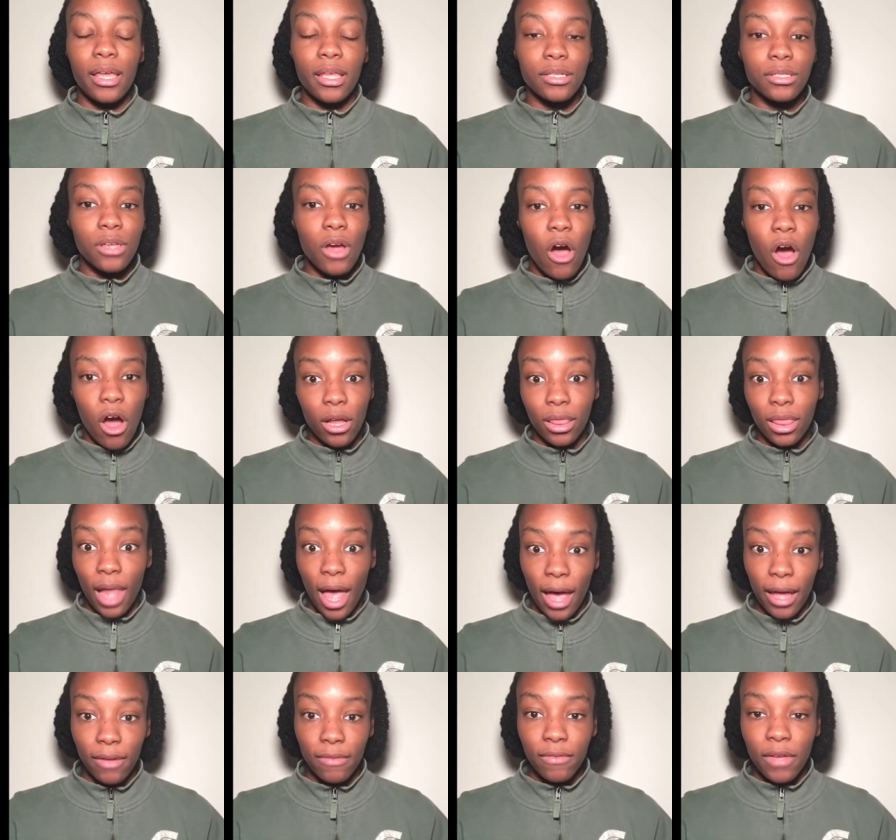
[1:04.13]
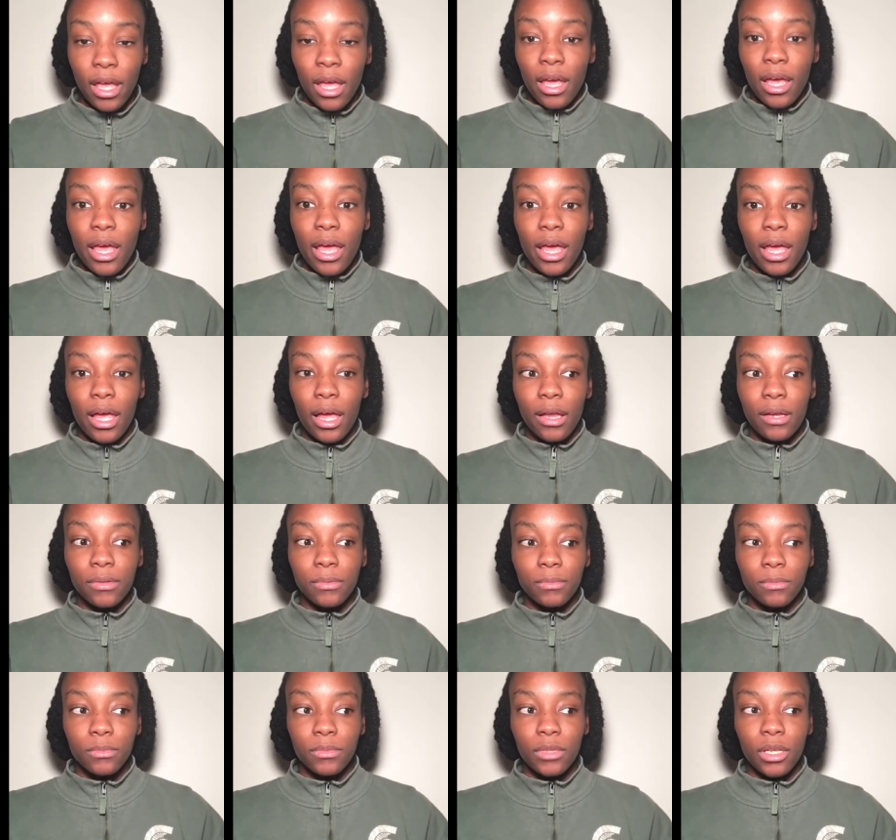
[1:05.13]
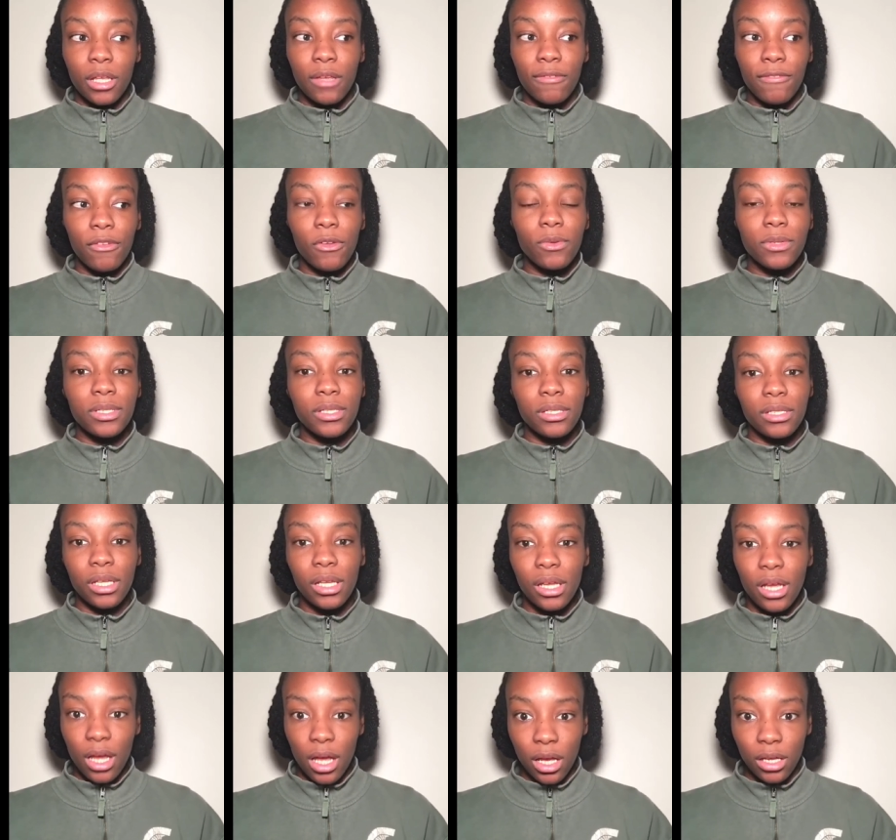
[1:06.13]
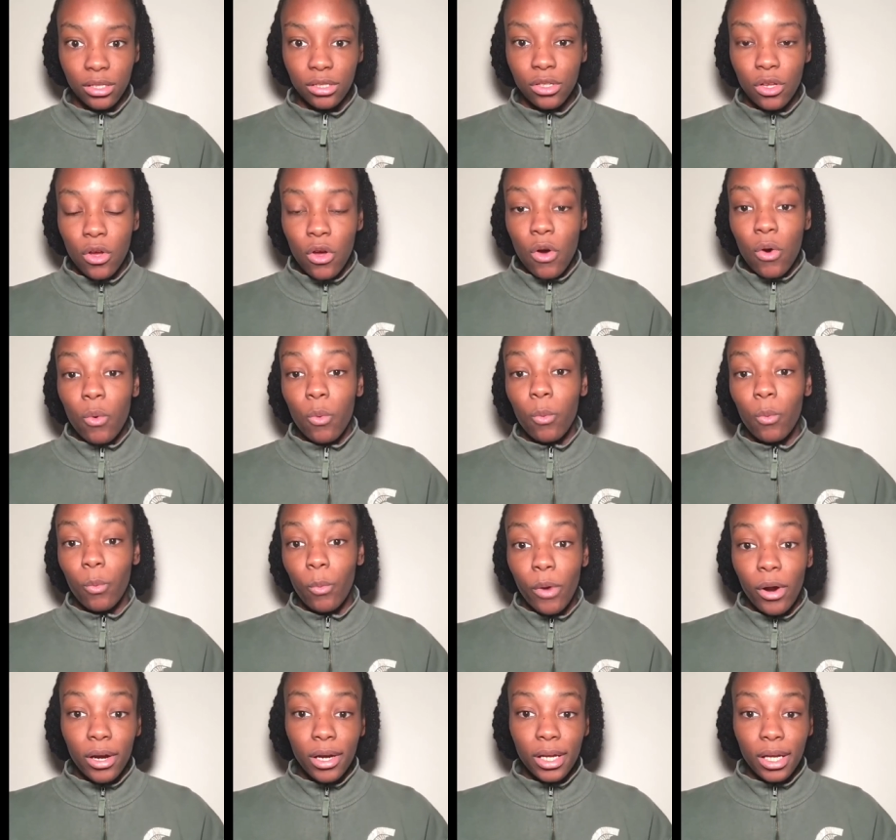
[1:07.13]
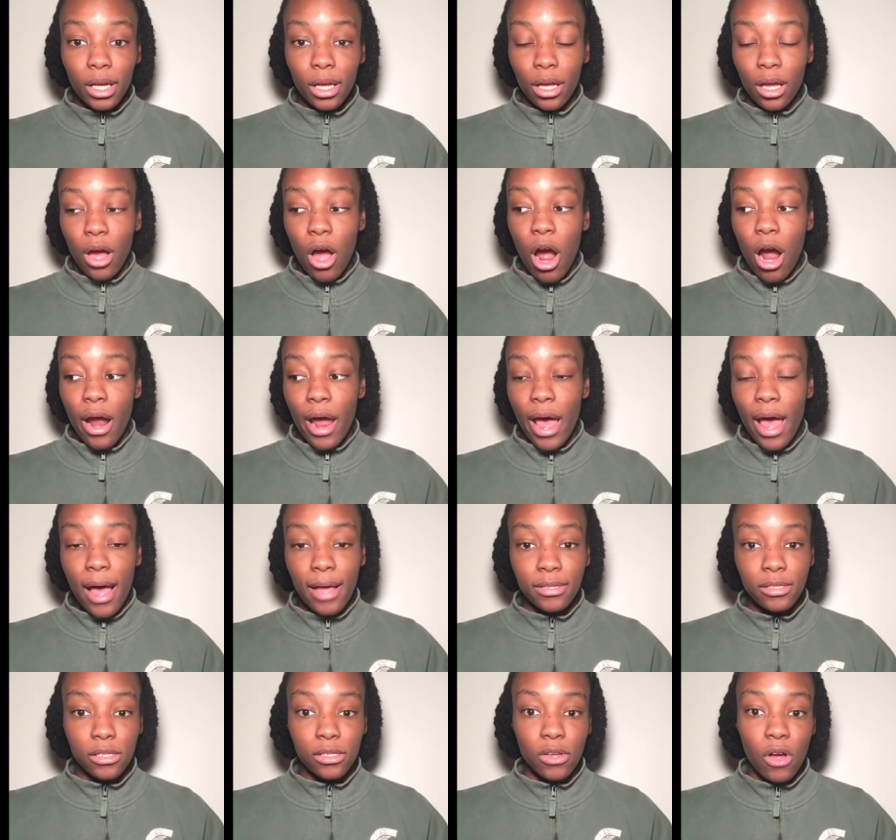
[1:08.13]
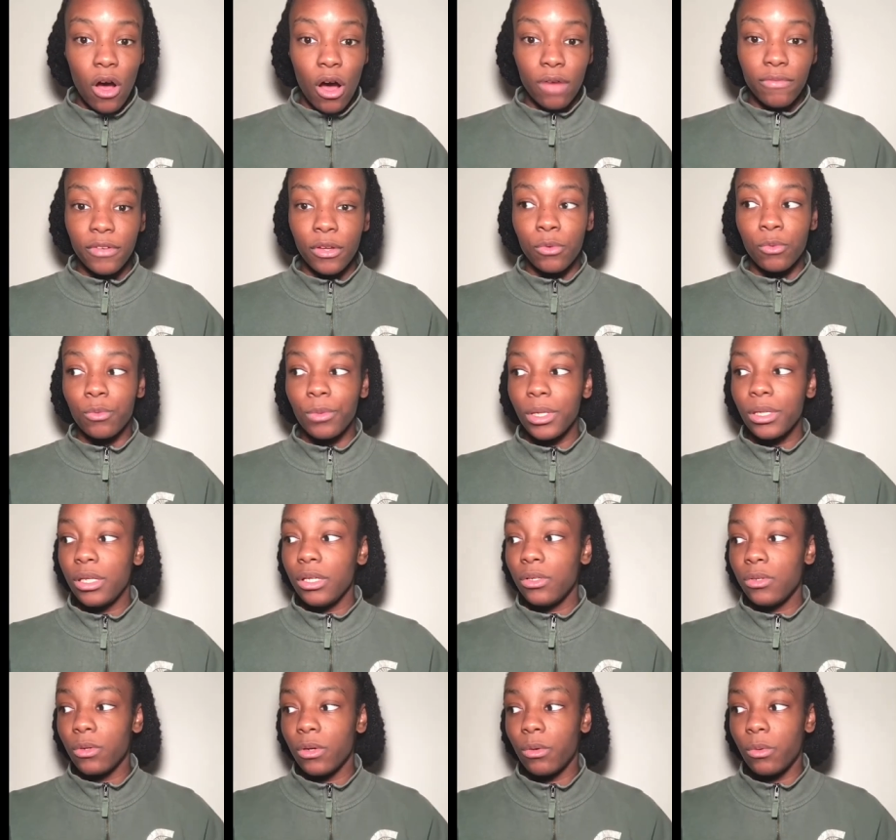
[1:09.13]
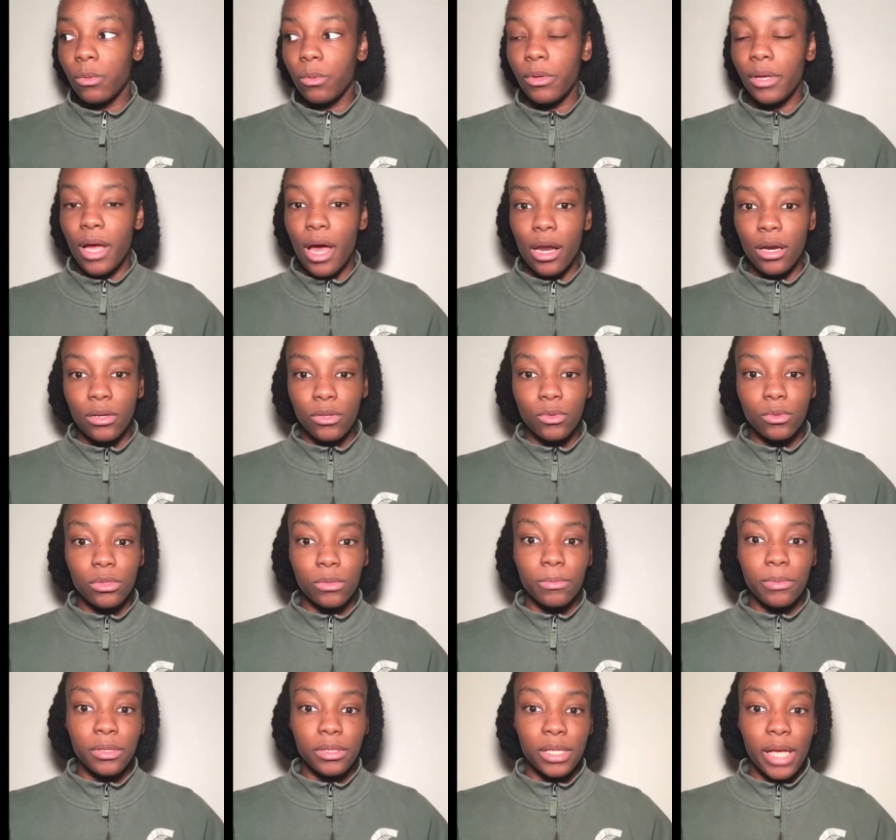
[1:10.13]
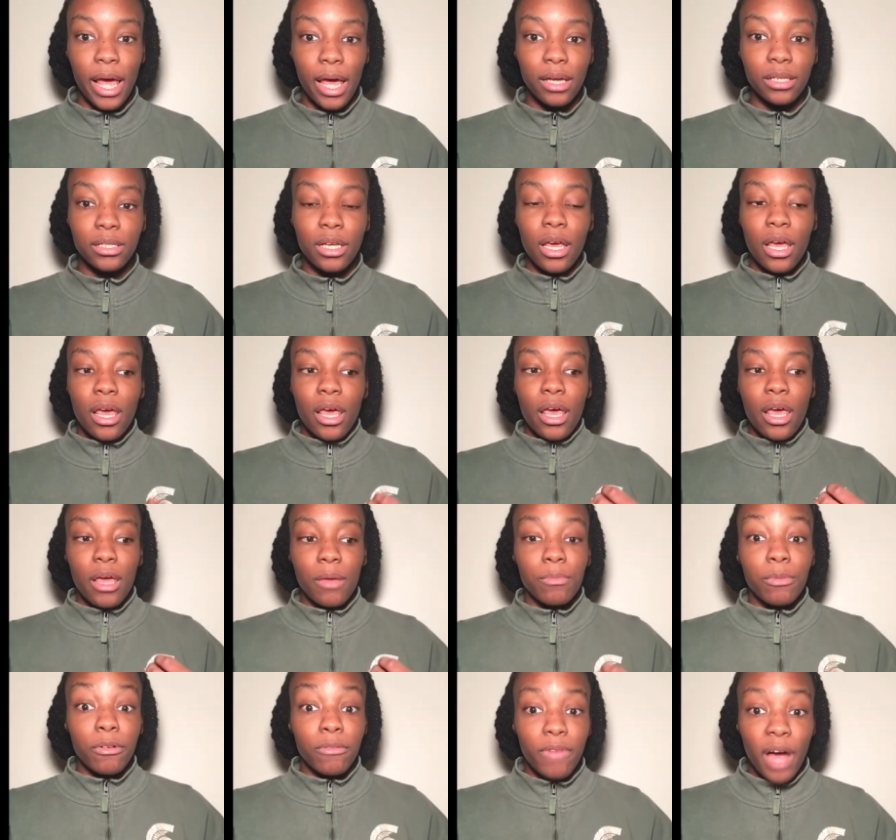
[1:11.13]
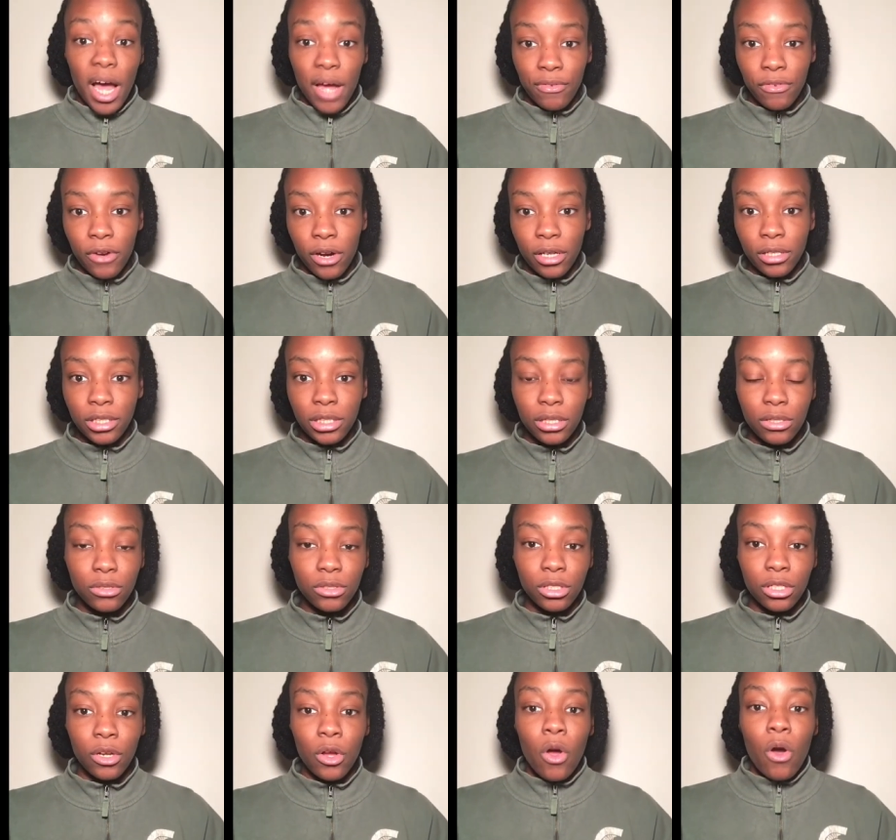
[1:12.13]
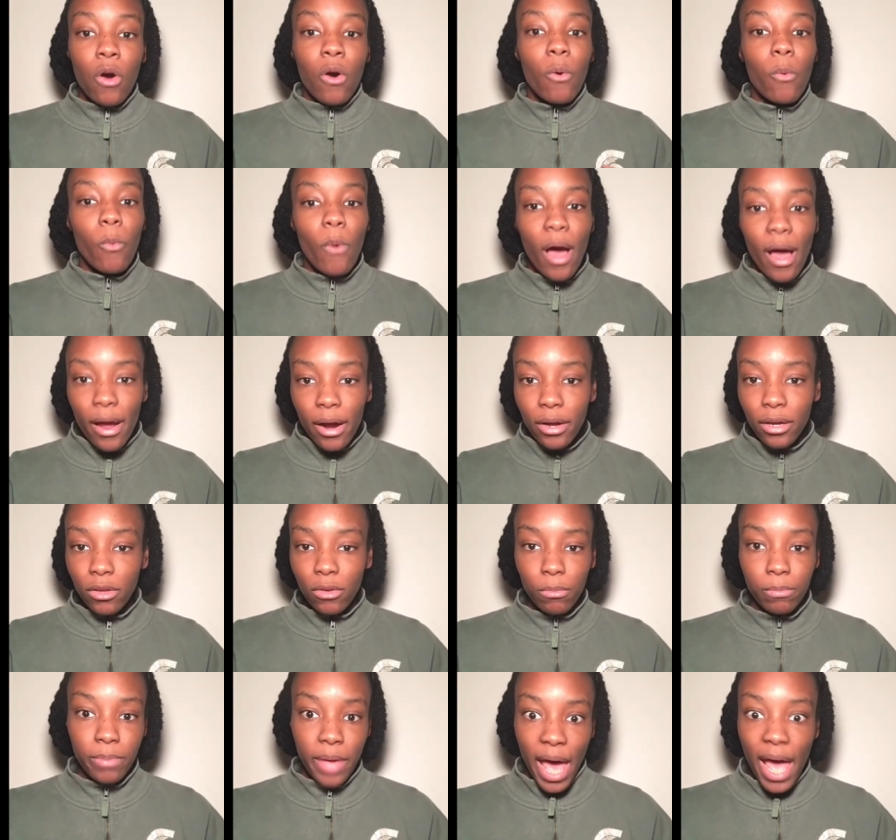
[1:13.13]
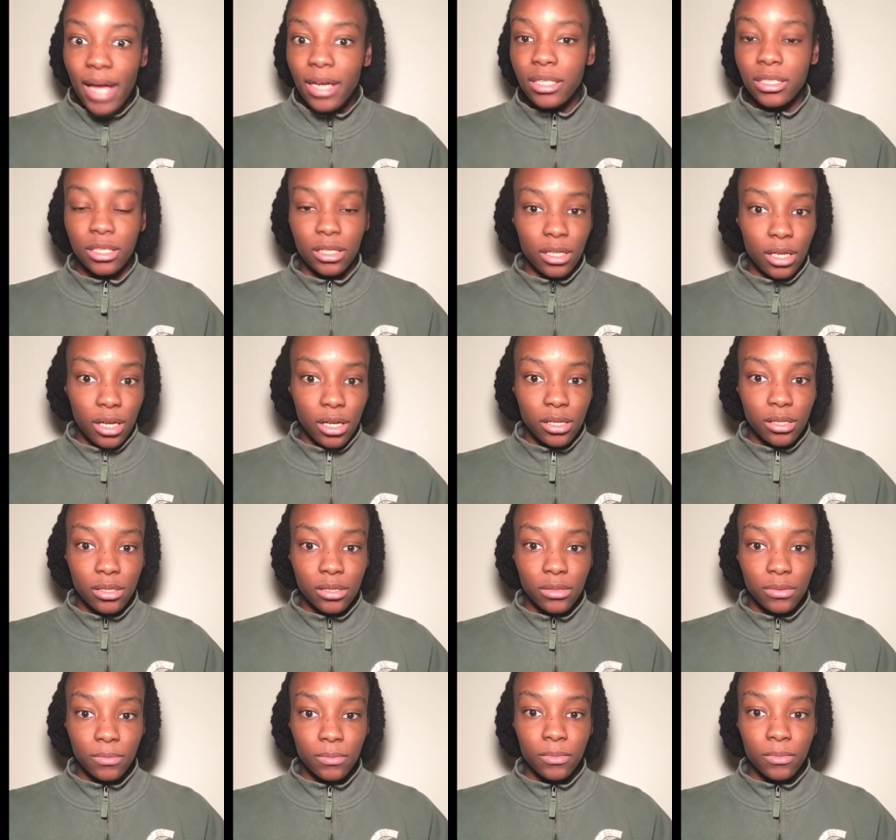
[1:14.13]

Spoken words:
it's our life. And if you see us working our asses off and really doing what we got to do to protect and provide for our children, why are you bashing us?